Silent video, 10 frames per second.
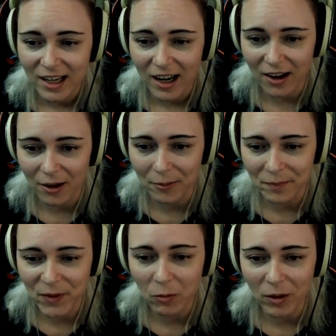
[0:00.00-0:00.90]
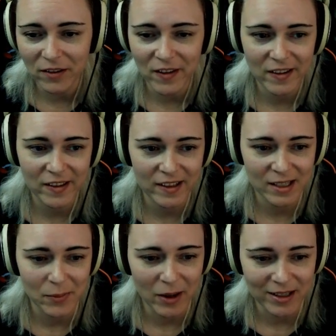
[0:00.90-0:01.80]
The one thing that
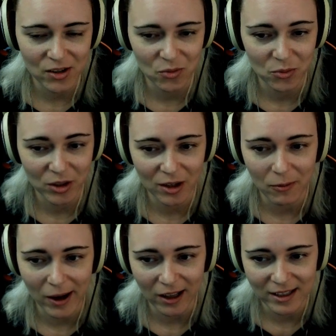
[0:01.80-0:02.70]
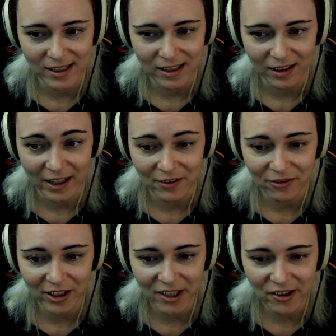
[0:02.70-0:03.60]
this mod does really well is the light
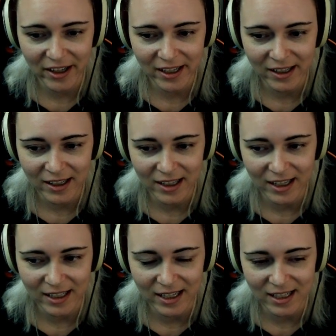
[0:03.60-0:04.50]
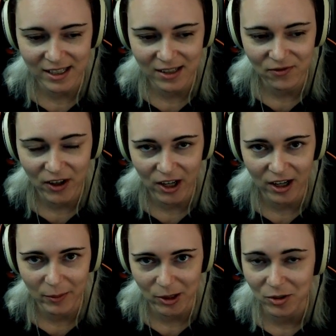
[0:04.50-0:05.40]
flickering. It is very
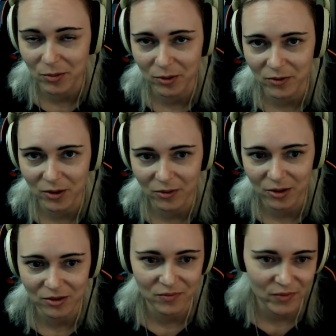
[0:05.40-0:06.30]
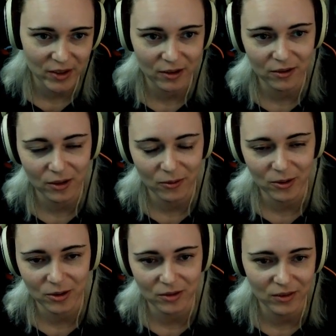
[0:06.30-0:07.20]
much improved over the
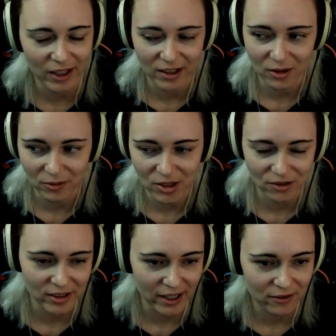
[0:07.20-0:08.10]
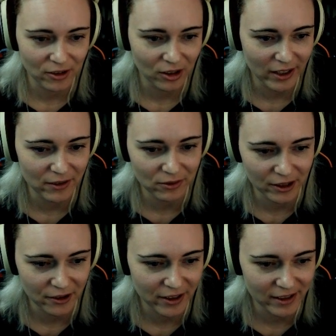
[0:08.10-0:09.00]
original Daggerfall light
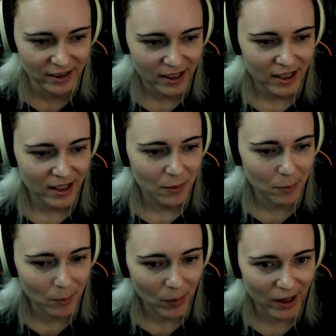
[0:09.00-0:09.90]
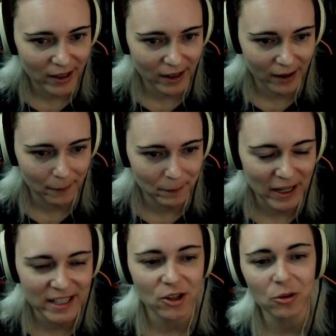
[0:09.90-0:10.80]
flickering. But
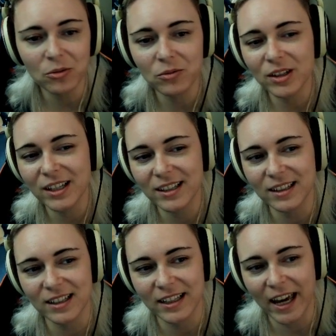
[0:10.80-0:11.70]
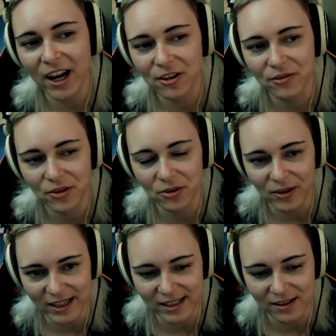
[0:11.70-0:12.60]
I don't really care for the
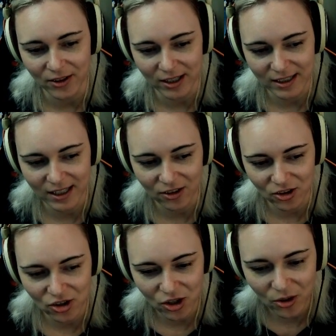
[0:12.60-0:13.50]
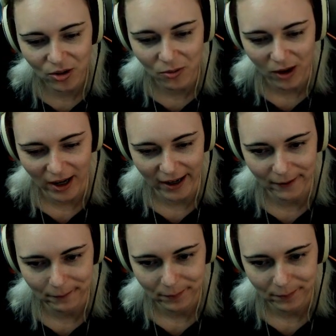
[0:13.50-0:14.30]
rest of it, and I'll show you why.